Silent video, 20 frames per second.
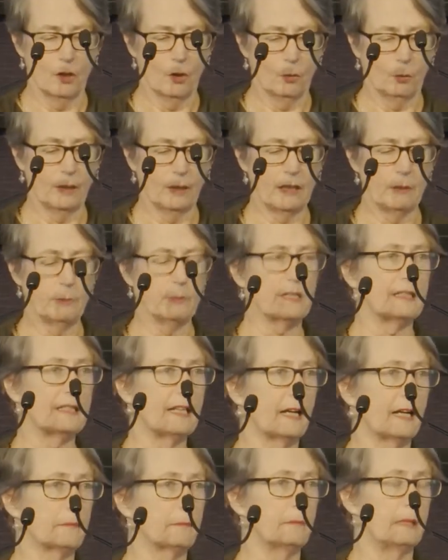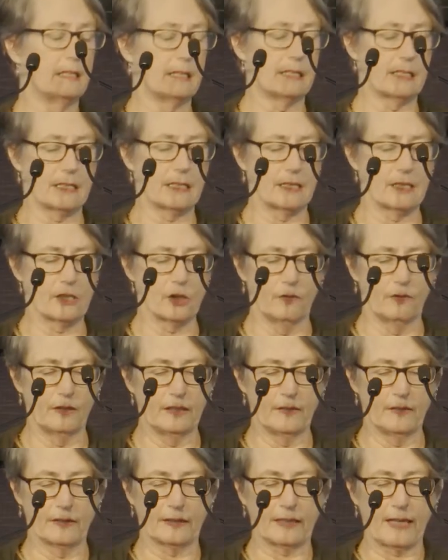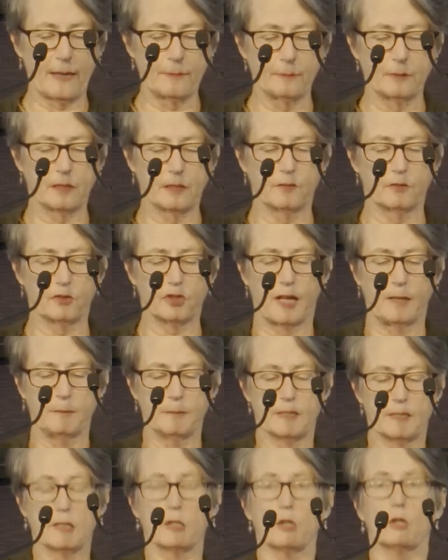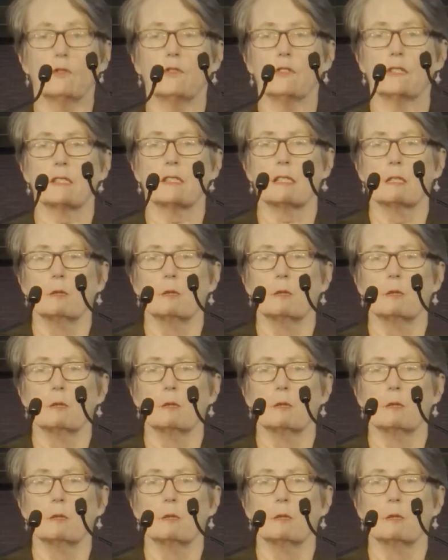when he was a young minister serving in the cabinet of James Service,